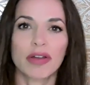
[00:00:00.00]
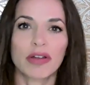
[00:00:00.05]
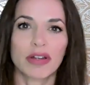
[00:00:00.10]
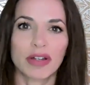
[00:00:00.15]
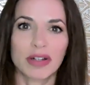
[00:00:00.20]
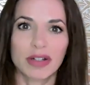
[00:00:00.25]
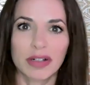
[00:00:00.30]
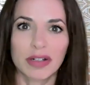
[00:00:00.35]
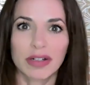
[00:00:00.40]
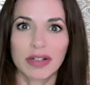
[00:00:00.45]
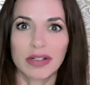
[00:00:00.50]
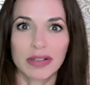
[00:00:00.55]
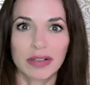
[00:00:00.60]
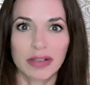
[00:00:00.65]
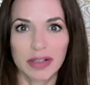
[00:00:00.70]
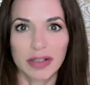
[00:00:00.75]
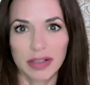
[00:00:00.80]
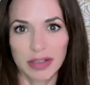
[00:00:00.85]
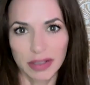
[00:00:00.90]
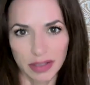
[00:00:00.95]

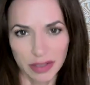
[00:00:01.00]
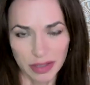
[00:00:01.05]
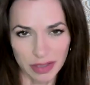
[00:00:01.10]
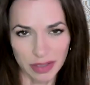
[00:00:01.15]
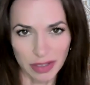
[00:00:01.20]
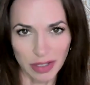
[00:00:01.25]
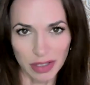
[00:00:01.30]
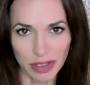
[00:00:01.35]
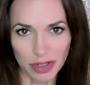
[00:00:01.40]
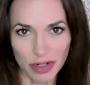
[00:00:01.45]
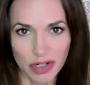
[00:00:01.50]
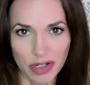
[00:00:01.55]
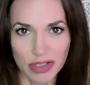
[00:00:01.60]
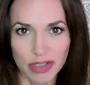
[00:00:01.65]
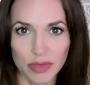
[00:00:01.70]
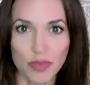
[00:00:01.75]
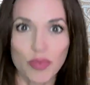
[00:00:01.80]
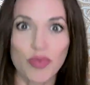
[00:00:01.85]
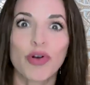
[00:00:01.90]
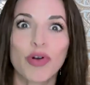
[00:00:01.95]
And there are
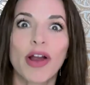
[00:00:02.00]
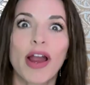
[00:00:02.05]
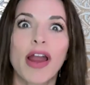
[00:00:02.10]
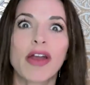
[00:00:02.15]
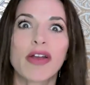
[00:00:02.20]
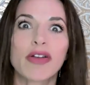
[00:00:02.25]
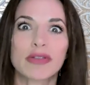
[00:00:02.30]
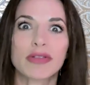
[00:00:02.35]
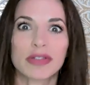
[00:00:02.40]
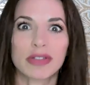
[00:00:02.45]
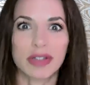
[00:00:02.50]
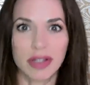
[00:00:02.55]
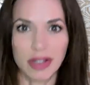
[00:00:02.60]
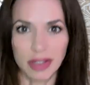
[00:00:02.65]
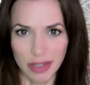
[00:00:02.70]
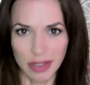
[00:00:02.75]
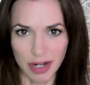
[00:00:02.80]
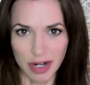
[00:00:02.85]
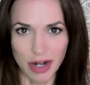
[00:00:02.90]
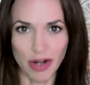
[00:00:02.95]
some prayers
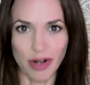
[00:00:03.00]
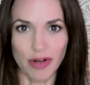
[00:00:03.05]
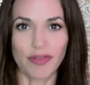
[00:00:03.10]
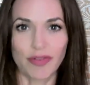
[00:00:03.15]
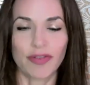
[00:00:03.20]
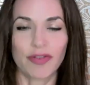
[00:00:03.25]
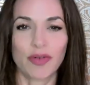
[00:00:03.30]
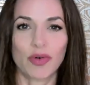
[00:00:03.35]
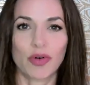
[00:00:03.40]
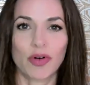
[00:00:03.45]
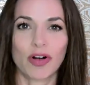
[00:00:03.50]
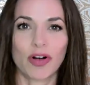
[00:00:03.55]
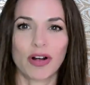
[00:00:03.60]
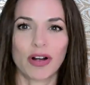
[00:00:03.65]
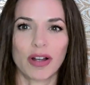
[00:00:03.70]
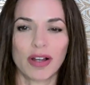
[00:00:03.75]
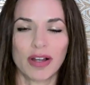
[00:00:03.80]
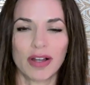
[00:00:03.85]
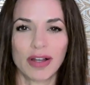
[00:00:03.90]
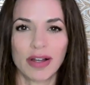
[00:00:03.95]
in there for
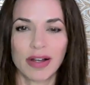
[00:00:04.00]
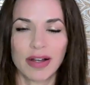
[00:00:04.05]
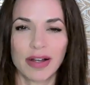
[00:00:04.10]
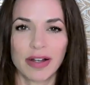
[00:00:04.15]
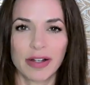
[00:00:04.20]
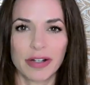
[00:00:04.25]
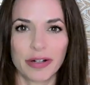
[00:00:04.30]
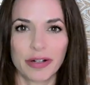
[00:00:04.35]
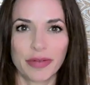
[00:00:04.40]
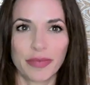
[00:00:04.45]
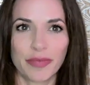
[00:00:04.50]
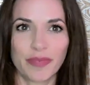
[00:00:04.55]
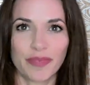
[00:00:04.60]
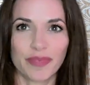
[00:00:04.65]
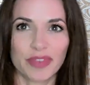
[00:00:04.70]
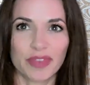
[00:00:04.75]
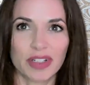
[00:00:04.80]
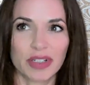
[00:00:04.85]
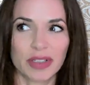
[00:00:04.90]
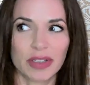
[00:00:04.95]

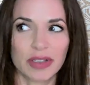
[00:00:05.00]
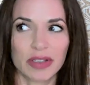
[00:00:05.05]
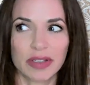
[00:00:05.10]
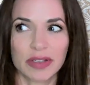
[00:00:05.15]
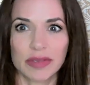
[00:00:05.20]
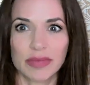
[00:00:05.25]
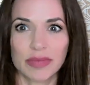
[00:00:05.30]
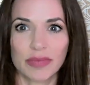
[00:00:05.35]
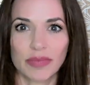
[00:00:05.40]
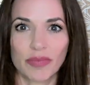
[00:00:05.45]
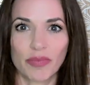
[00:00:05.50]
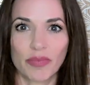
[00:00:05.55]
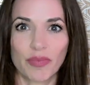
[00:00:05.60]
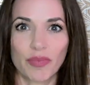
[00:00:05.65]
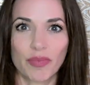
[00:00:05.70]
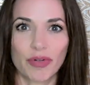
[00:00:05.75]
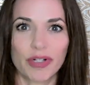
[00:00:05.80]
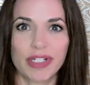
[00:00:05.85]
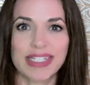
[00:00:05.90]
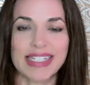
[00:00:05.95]
the
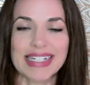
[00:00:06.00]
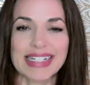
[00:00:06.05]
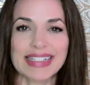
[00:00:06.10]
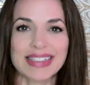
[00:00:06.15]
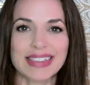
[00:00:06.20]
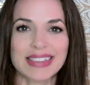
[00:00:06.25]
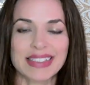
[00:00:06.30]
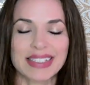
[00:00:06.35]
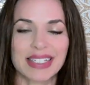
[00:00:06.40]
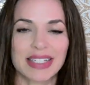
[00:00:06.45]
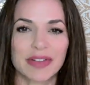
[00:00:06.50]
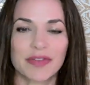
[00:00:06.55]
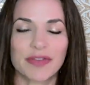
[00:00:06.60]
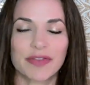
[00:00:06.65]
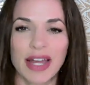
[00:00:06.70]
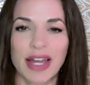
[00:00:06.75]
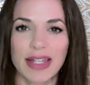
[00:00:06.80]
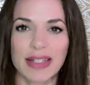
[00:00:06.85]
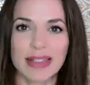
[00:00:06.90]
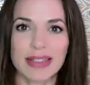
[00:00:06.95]
predicted
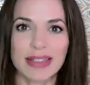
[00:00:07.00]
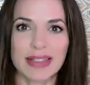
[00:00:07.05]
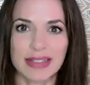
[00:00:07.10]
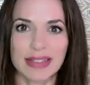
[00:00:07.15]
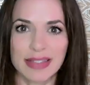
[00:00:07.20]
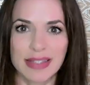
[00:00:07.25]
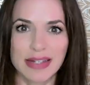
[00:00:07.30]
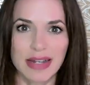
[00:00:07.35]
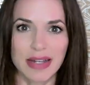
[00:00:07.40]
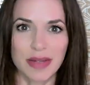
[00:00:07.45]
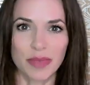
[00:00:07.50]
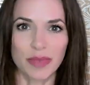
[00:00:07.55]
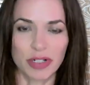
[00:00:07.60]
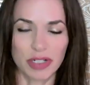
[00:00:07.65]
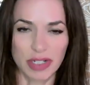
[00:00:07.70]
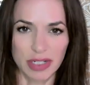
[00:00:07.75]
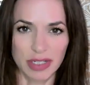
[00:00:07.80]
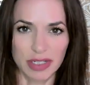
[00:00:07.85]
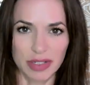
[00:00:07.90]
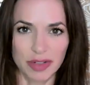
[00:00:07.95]
events that I
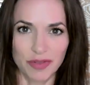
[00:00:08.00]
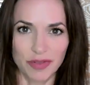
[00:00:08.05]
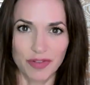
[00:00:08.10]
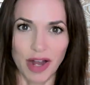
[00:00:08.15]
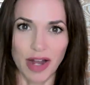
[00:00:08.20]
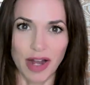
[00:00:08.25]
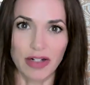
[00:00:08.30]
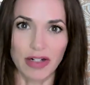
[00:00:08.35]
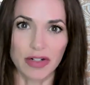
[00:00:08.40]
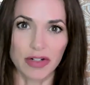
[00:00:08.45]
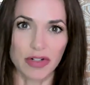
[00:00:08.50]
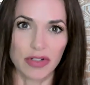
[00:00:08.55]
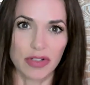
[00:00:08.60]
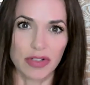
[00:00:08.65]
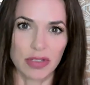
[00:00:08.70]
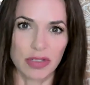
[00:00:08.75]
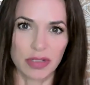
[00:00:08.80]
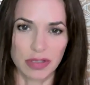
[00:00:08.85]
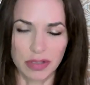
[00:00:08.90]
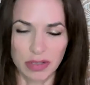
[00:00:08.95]
predicted,
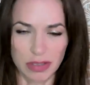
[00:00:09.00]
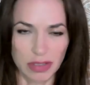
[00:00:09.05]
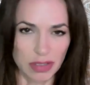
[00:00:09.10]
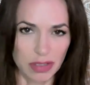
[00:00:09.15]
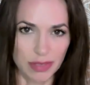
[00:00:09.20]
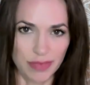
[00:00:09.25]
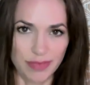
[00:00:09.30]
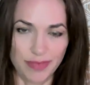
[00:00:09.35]
fires and